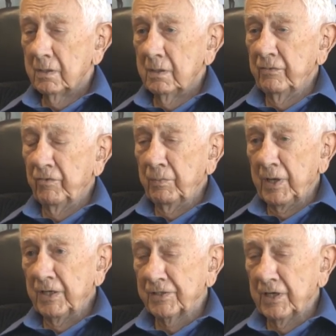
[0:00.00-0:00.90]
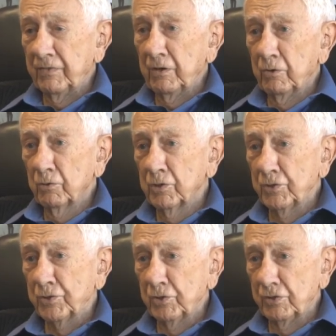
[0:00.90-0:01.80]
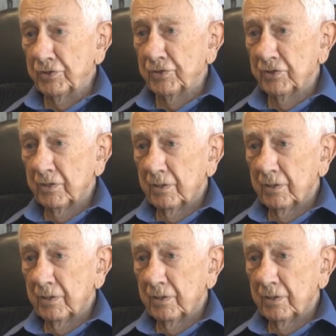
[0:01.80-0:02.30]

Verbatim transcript: Everybody's got their own concerns,